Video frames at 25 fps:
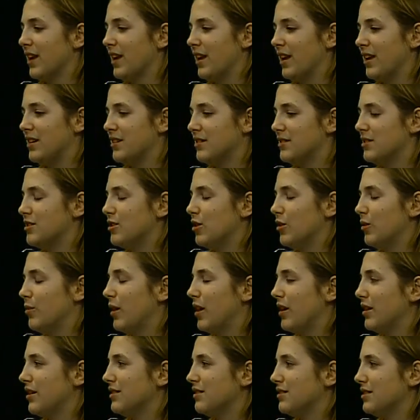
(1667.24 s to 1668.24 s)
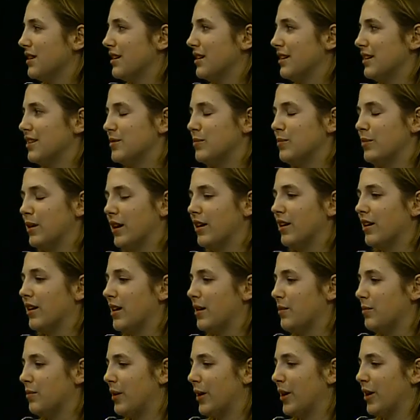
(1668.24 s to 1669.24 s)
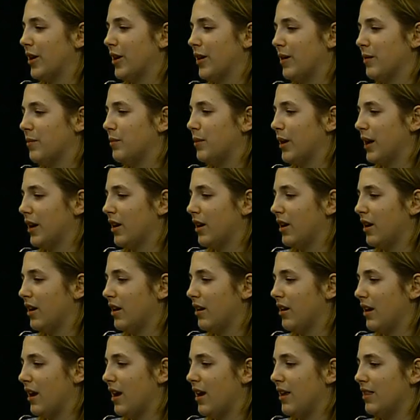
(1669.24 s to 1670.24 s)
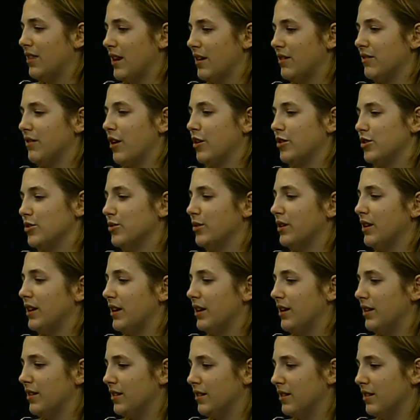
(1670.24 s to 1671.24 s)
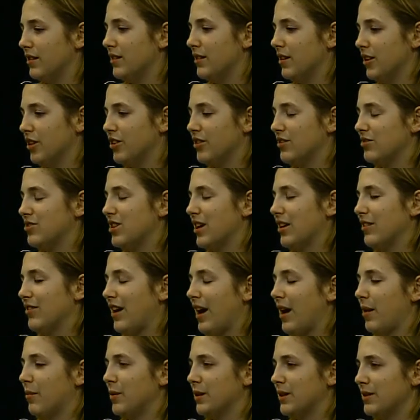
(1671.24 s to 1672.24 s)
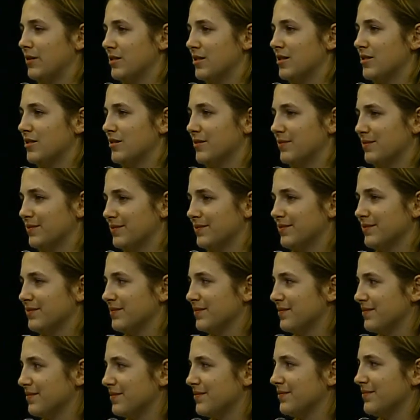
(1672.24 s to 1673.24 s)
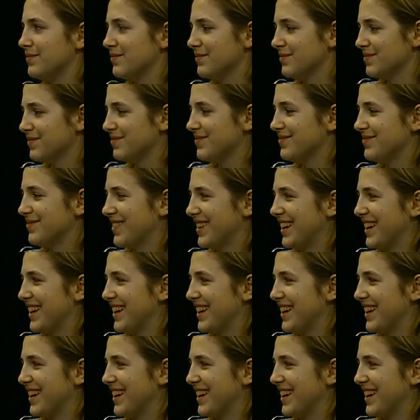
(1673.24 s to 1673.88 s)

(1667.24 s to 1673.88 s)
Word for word: and it snowballs and it gets bigger and bigger and bigger and then eventually good stuff happens yeah like the abominable snowman